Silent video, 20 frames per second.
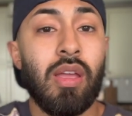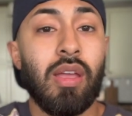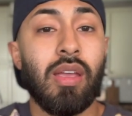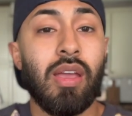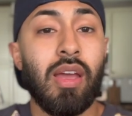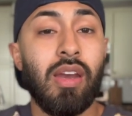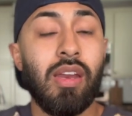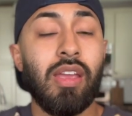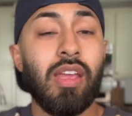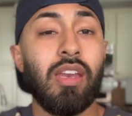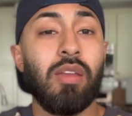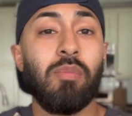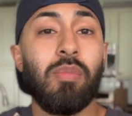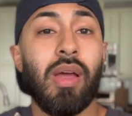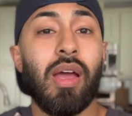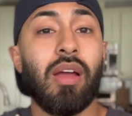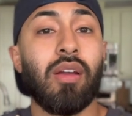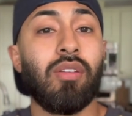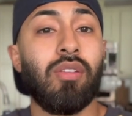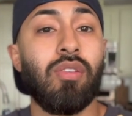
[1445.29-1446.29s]
kind of getting
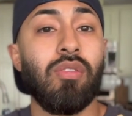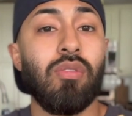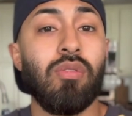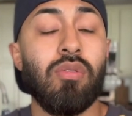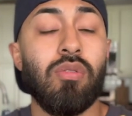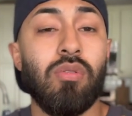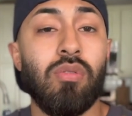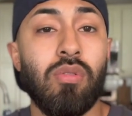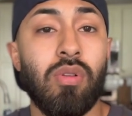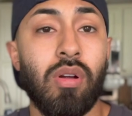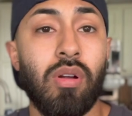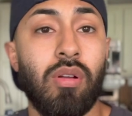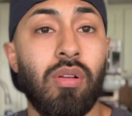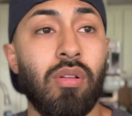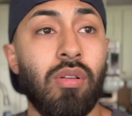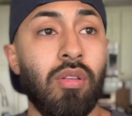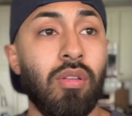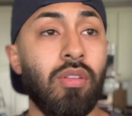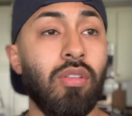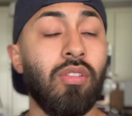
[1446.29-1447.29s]
back to
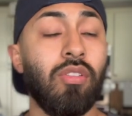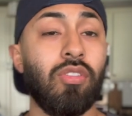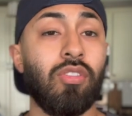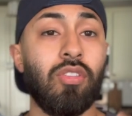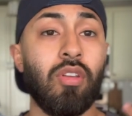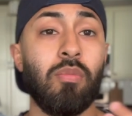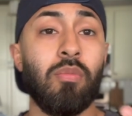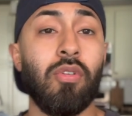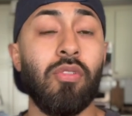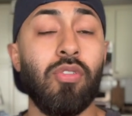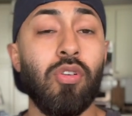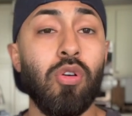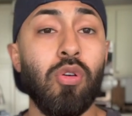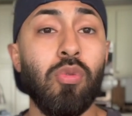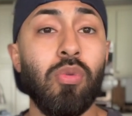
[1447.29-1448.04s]
some of who